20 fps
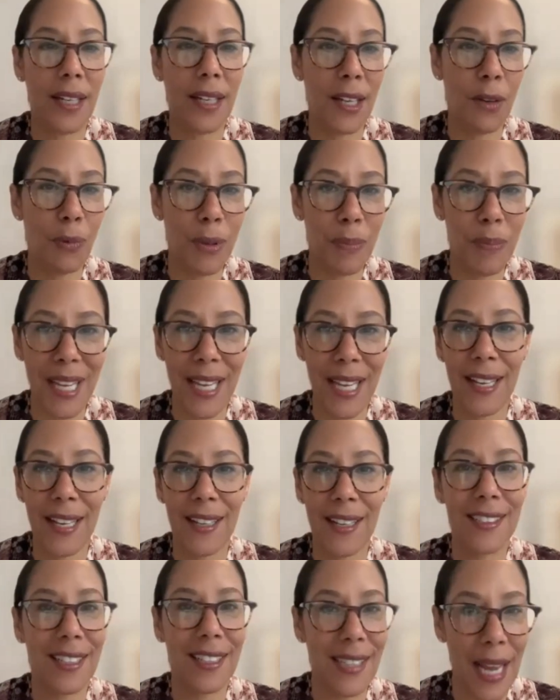that it would be
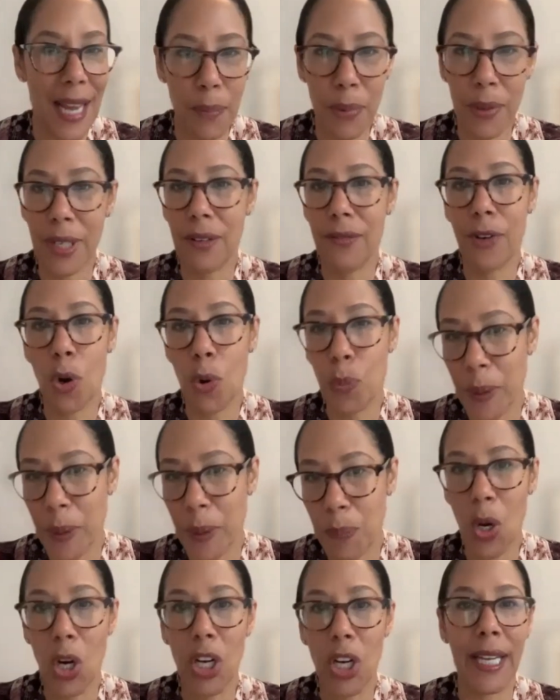a collaborative
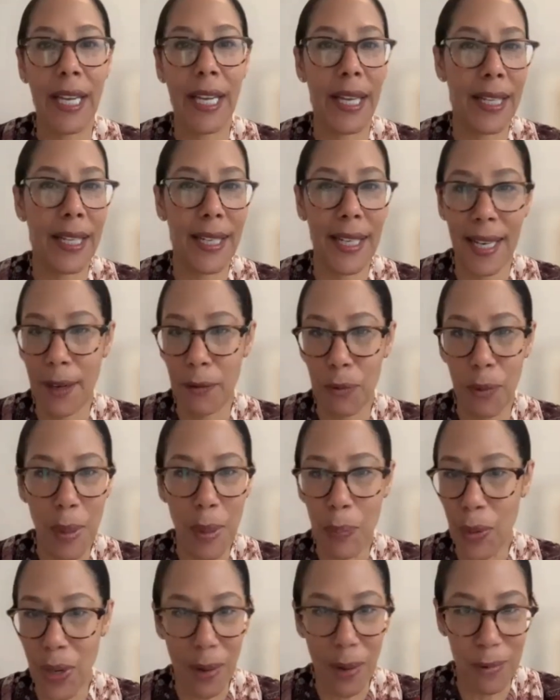open market, and I
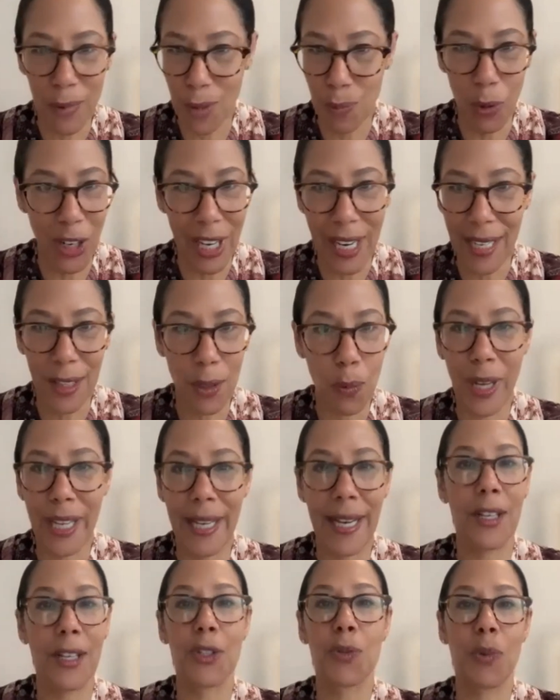remember I was working in the
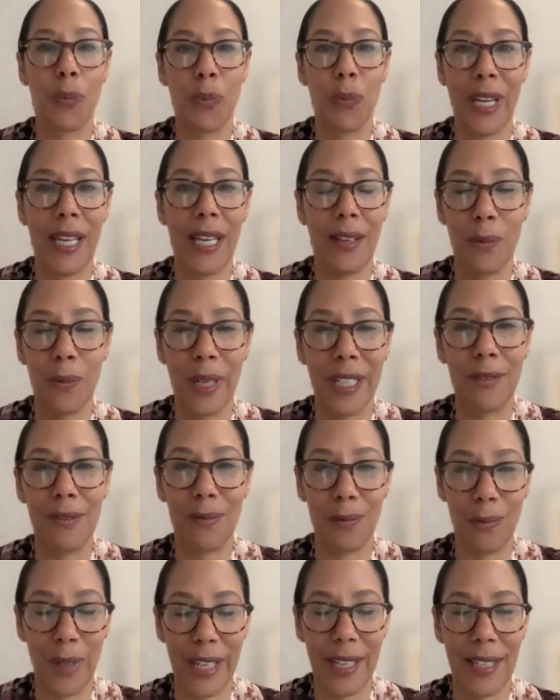White House
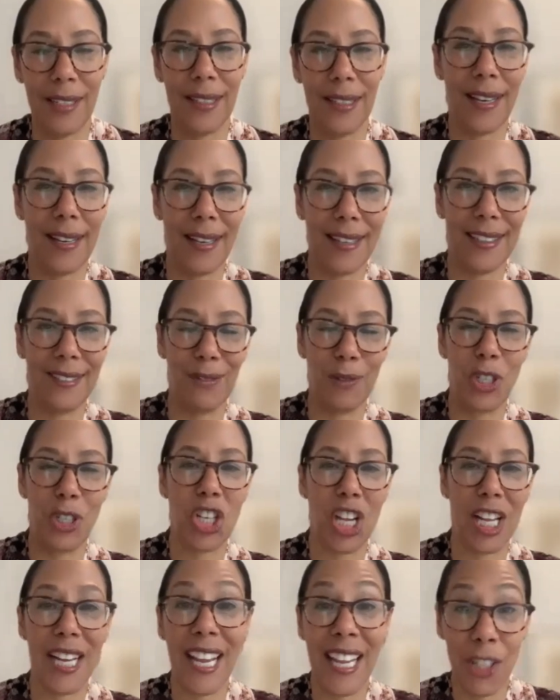when
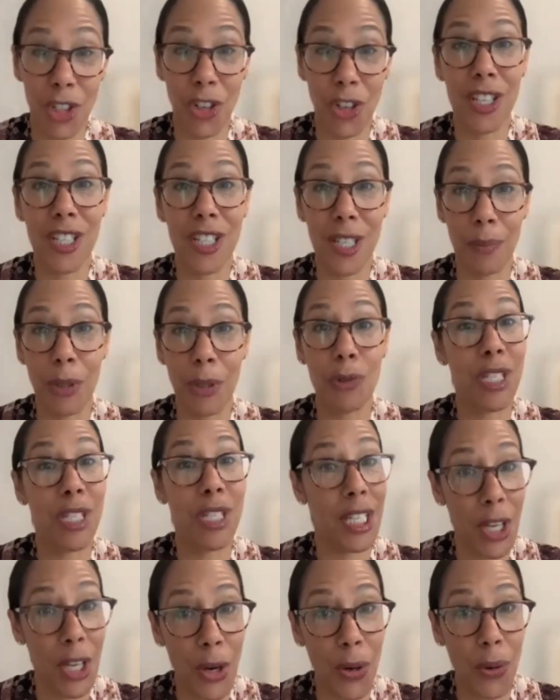China entered the
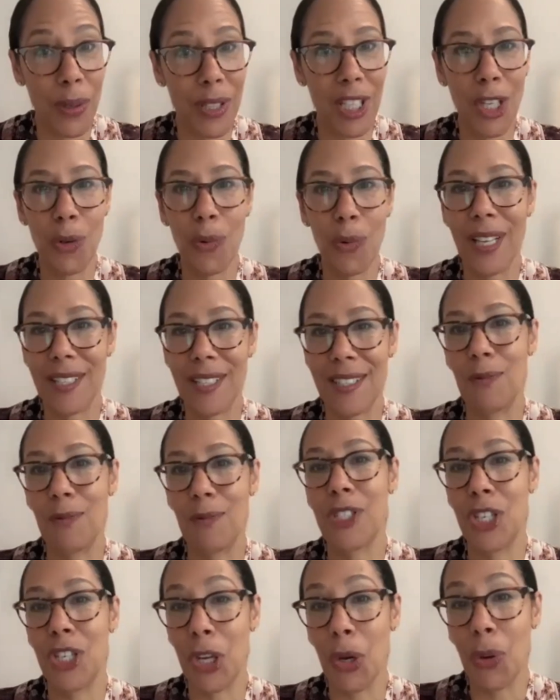WTO and the US
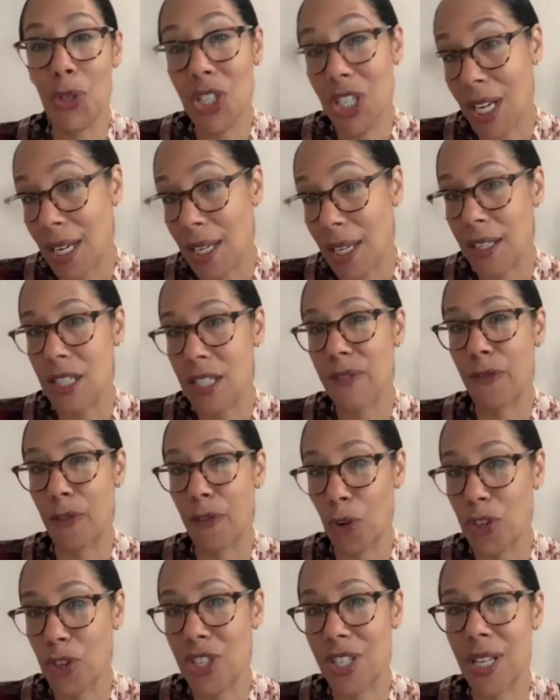was negotiating its
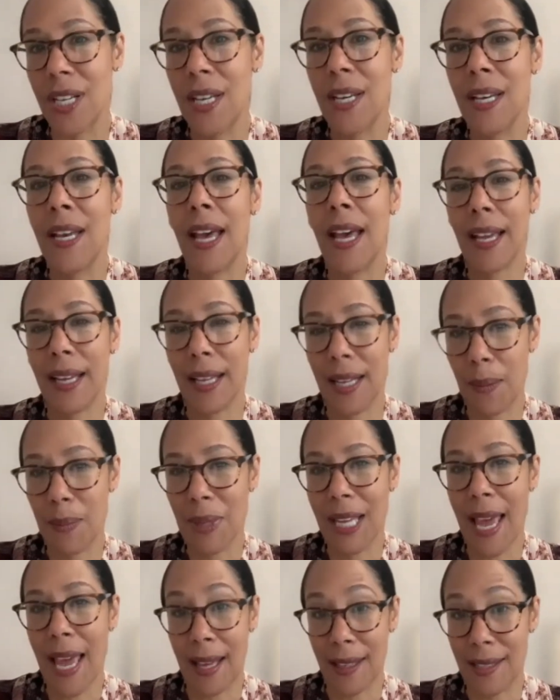first
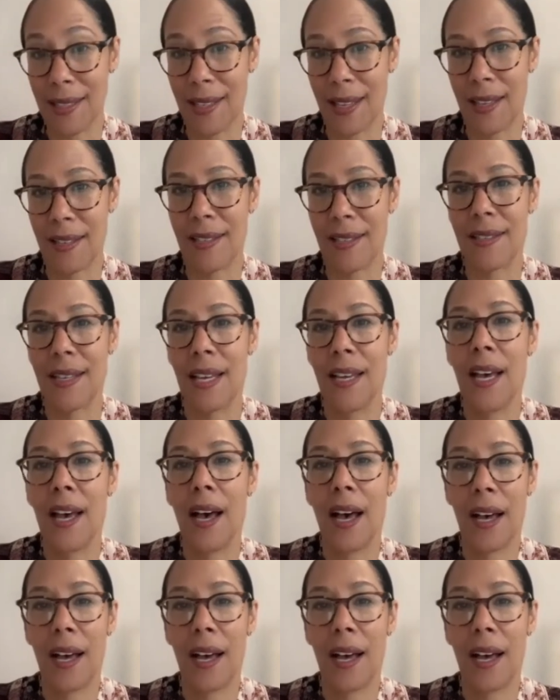economic access